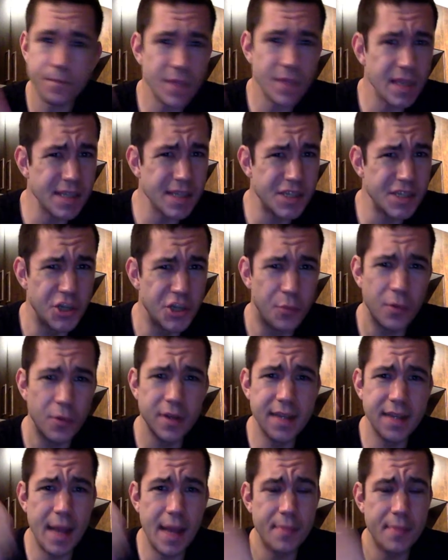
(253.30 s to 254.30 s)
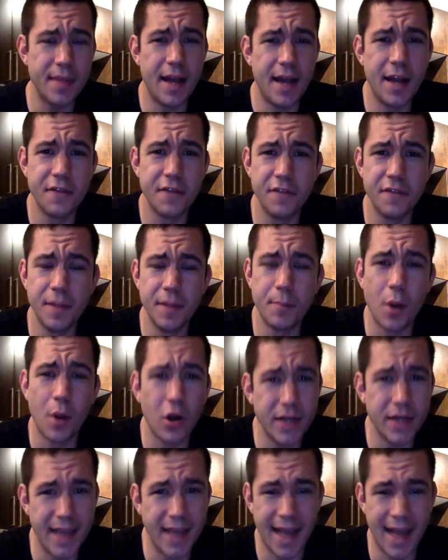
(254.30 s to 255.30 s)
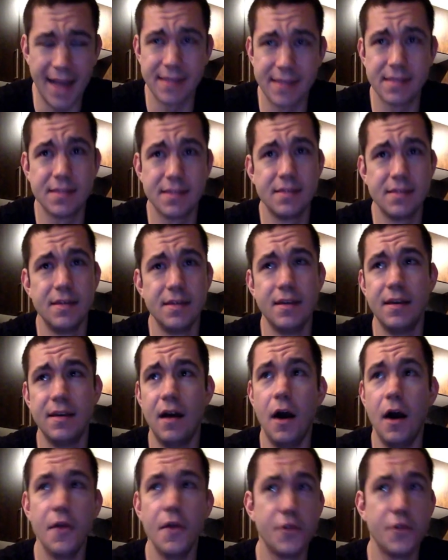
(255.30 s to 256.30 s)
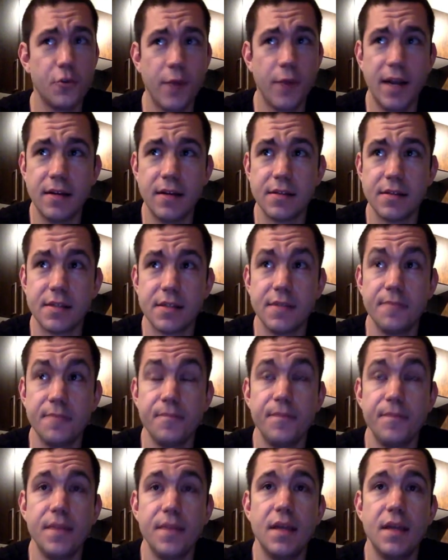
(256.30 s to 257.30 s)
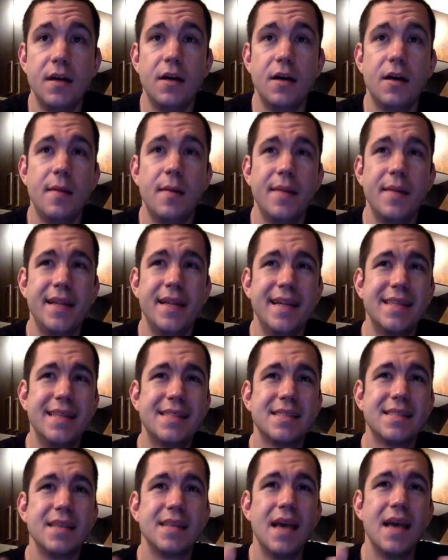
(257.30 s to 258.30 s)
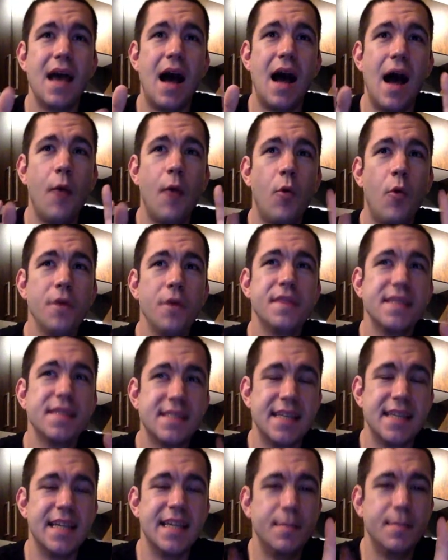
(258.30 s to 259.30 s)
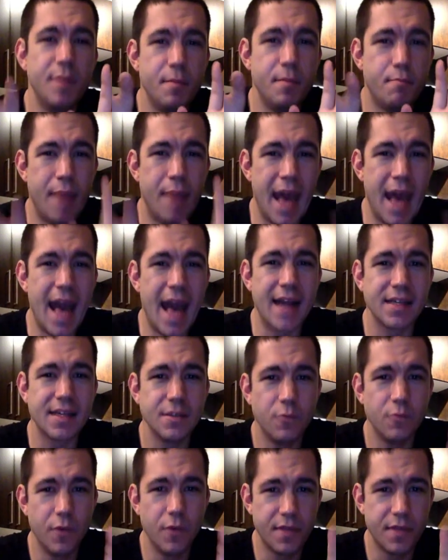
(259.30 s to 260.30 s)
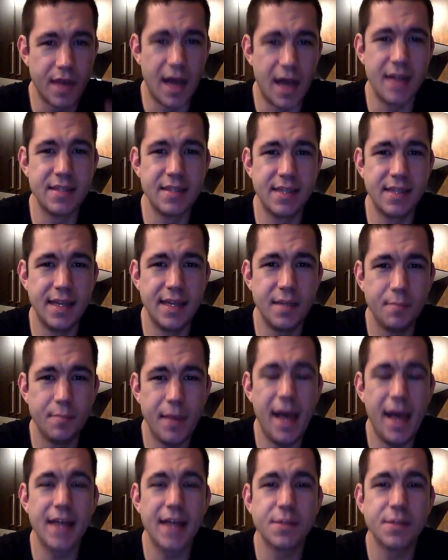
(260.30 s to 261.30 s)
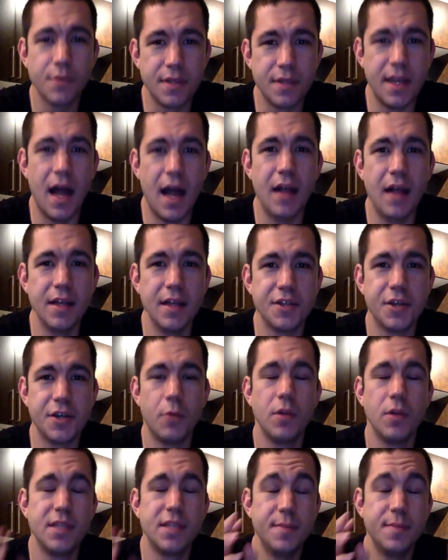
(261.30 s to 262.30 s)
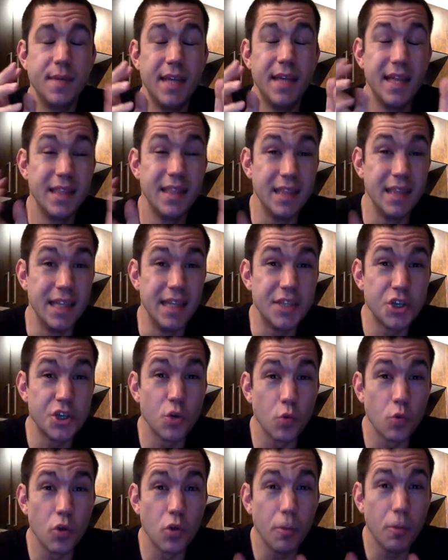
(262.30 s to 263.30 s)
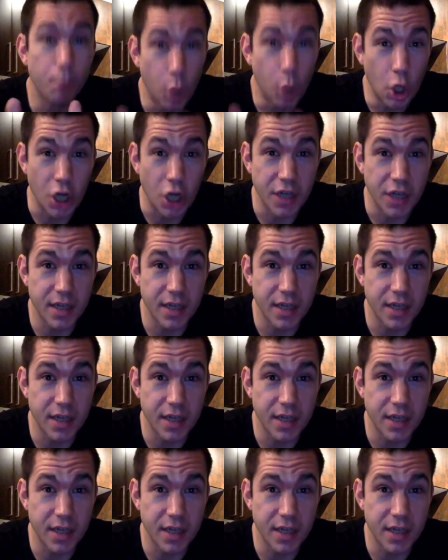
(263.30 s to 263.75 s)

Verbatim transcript: super in depth on how to flip party hats, other rares. Uh, I mean, it's I want this thing to be packed with content, packed with knowledge. I want to be a literal book.